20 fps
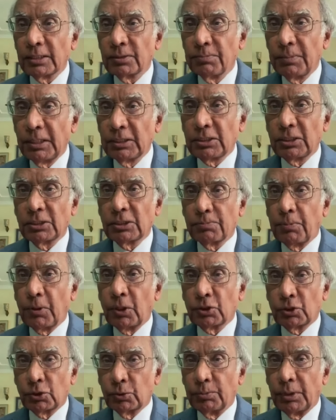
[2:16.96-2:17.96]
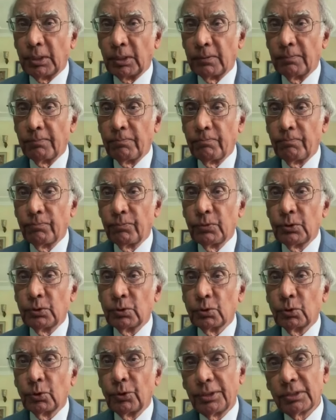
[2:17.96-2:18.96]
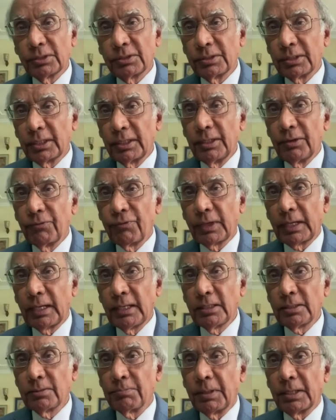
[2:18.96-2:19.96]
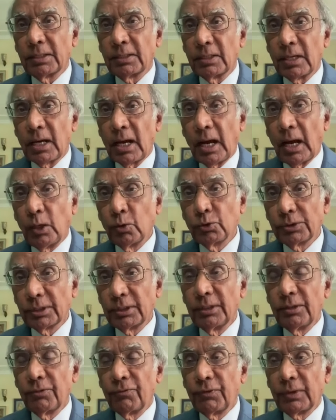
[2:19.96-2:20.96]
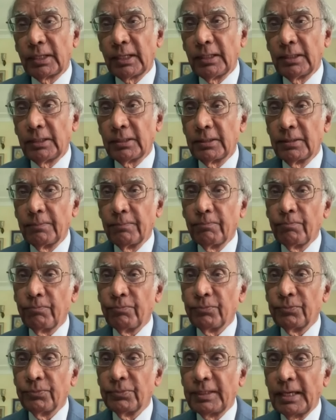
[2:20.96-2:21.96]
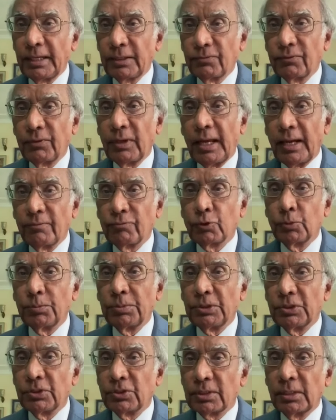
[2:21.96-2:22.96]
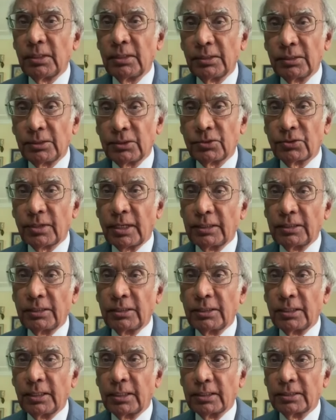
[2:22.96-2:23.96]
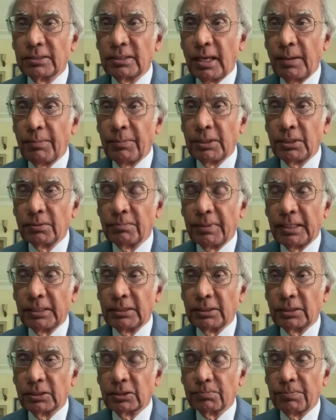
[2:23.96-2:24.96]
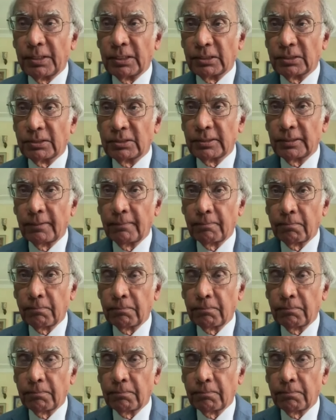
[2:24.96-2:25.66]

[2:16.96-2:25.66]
as much as possible. So it is significant, but how significant that will have to be still studied and examined by the experts.